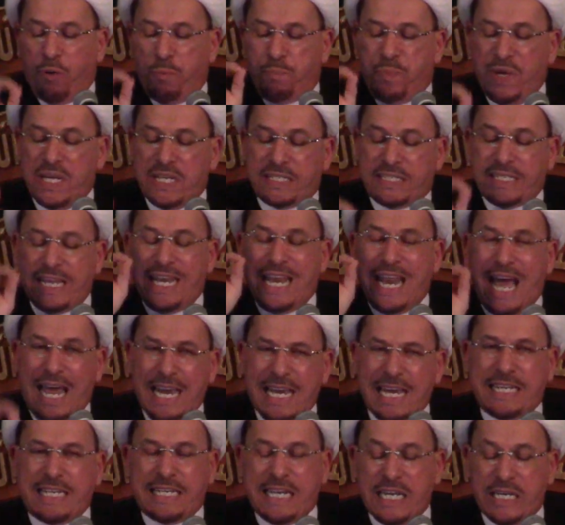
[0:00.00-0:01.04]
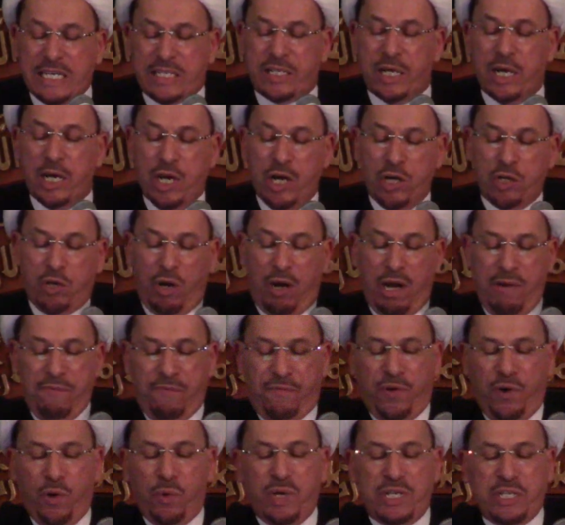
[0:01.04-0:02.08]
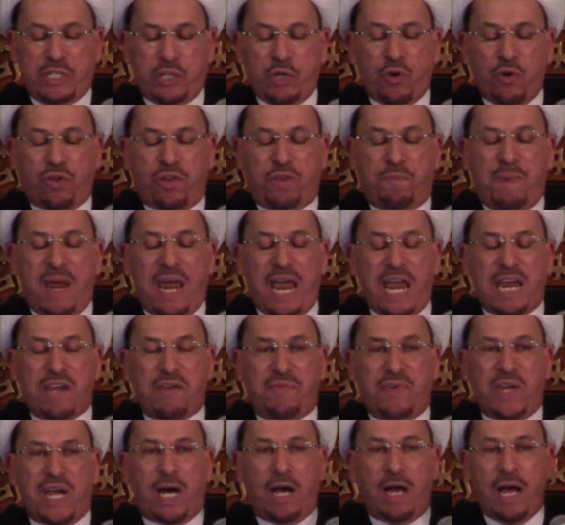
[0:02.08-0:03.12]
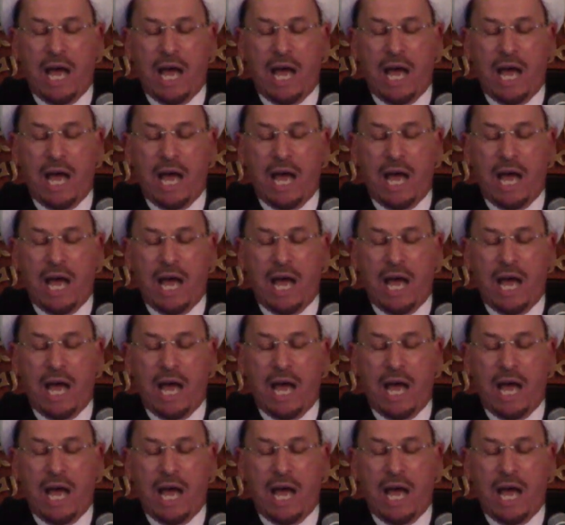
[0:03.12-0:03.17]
personalities to influence youth behavior.